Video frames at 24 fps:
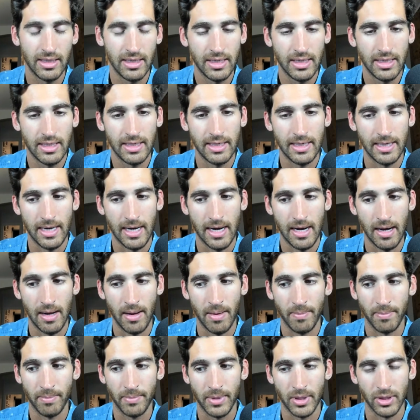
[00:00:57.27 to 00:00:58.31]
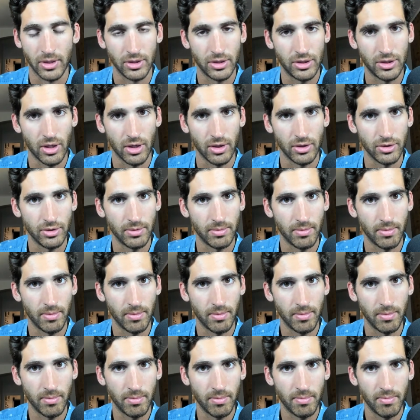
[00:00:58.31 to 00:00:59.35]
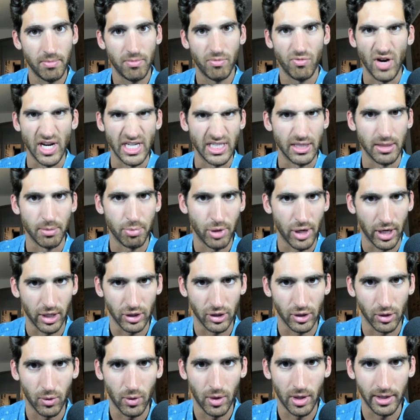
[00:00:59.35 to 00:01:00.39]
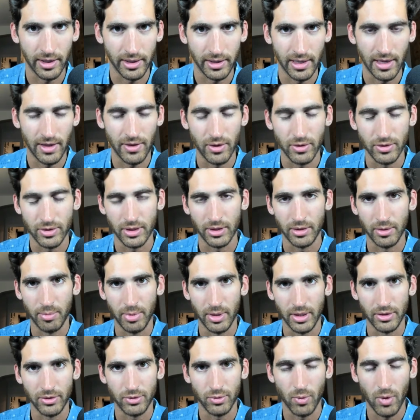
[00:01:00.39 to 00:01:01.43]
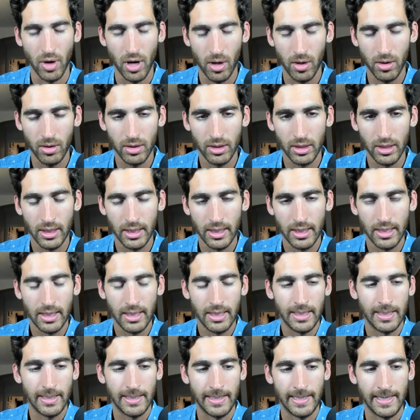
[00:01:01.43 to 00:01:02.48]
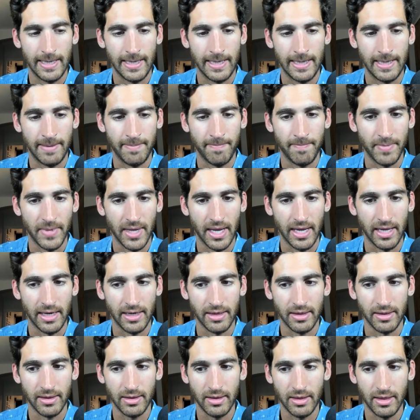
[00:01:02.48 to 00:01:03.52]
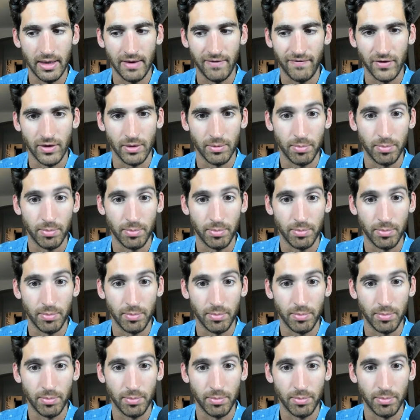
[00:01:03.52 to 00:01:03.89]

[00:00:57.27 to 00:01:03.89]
I'm gonna start raising the production quality on those a little bit as well. And if you